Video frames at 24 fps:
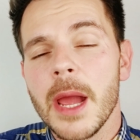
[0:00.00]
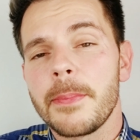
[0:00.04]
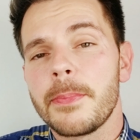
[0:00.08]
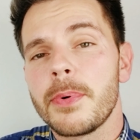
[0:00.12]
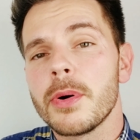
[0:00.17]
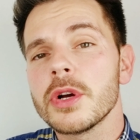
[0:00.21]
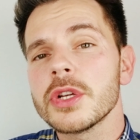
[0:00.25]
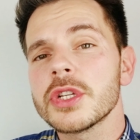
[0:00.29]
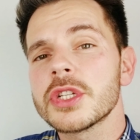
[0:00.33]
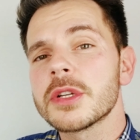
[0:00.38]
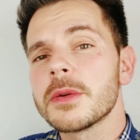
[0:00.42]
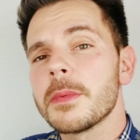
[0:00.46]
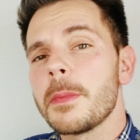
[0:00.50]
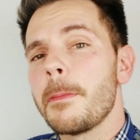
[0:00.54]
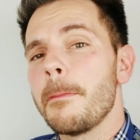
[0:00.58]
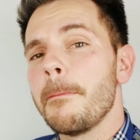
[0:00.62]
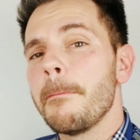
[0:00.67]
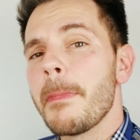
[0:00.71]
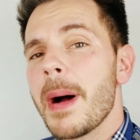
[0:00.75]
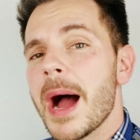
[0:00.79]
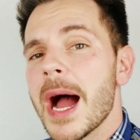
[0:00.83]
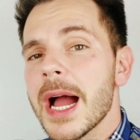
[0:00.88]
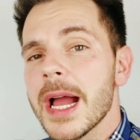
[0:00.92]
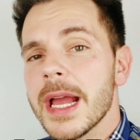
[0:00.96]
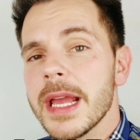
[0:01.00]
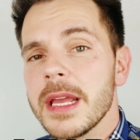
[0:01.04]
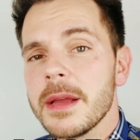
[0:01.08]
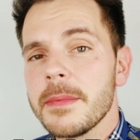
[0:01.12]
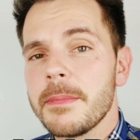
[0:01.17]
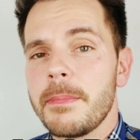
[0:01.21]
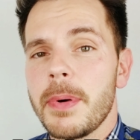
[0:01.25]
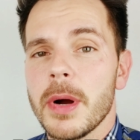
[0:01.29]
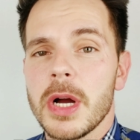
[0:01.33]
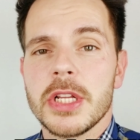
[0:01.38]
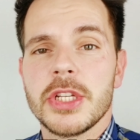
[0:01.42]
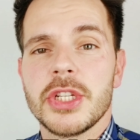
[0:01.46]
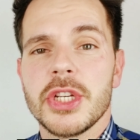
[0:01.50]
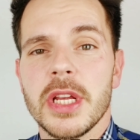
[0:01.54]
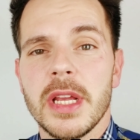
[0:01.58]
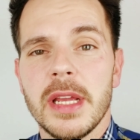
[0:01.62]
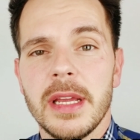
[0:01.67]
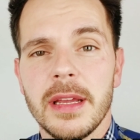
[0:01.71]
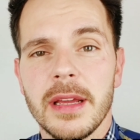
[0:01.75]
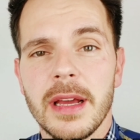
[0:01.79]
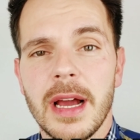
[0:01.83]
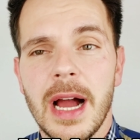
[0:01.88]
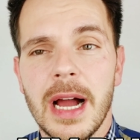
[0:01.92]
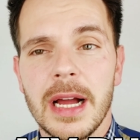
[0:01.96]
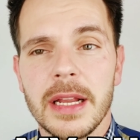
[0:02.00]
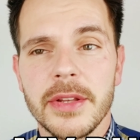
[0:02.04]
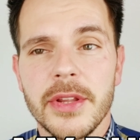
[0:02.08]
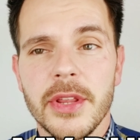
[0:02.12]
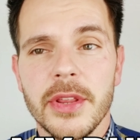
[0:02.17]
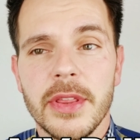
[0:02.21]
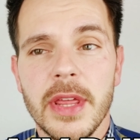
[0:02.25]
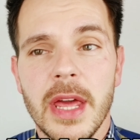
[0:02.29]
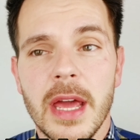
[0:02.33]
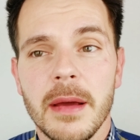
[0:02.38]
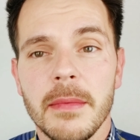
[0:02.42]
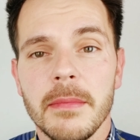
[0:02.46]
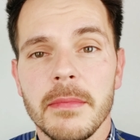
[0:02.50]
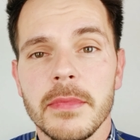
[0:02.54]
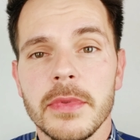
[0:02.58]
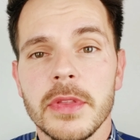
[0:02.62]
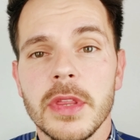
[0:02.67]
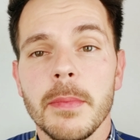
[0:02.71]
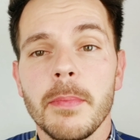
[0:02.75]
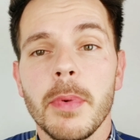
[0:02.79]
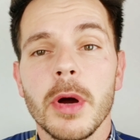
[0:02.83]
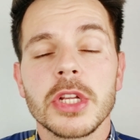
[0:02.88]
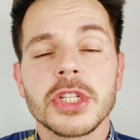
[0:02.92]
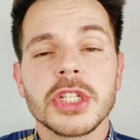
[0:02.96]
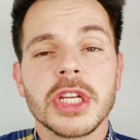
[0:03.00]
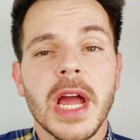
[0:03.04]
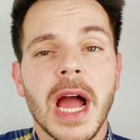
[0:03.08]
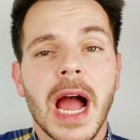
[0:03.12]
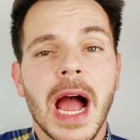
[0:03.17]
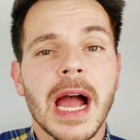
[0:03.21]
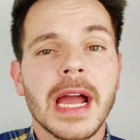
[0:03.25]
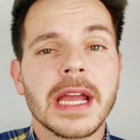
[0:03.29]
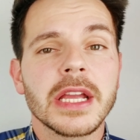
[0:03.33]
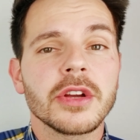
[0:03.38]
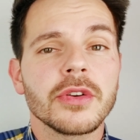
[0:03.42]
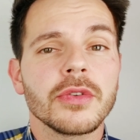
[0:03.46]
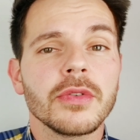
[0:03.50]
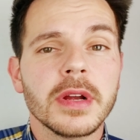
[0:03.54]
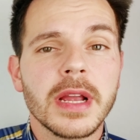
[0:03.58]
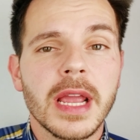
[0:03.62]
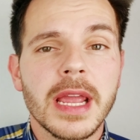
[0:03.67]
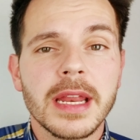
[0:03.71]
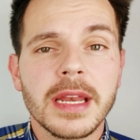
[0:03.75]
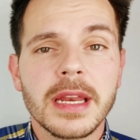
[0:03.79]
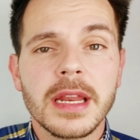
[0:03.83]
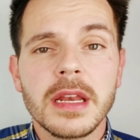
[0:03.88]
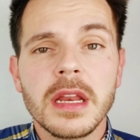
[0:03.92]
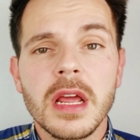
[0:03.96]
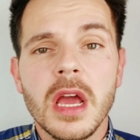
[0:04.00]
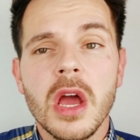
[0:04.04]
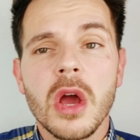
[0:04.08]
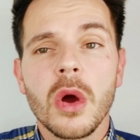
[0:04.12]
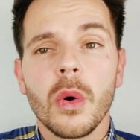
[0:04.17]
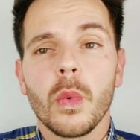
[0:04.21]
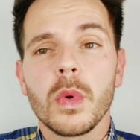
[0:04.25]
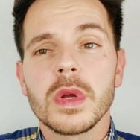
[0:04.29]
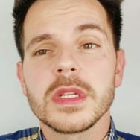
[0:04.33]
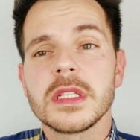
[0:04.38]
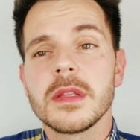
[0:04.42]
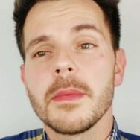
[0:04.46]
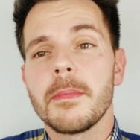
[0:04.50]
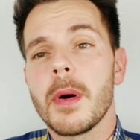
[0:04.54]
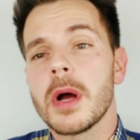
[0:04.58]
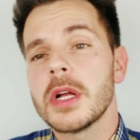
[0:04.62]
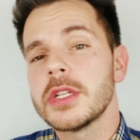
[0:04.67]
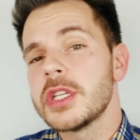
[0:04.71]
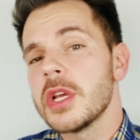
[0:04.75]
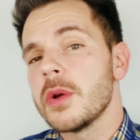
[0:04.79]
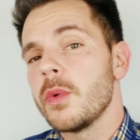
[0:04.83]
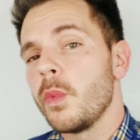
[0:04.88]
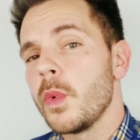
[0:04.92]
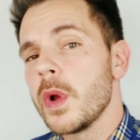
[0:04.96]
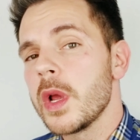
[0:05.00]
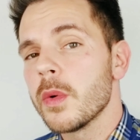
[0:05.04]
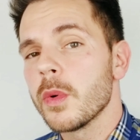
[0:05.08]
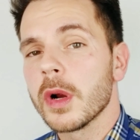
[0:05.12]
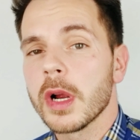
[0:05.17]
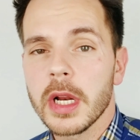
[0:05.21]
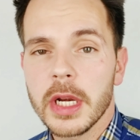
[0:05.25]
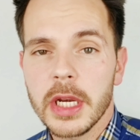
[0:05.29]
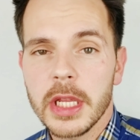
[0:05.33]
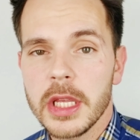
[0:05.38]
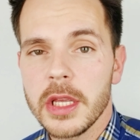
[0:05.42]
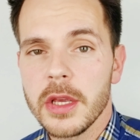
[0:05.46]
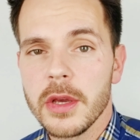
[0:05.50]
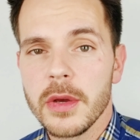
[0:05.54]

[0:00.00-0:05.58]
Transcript: I pushed my budget onto them. The budget I created was the budget we were gonna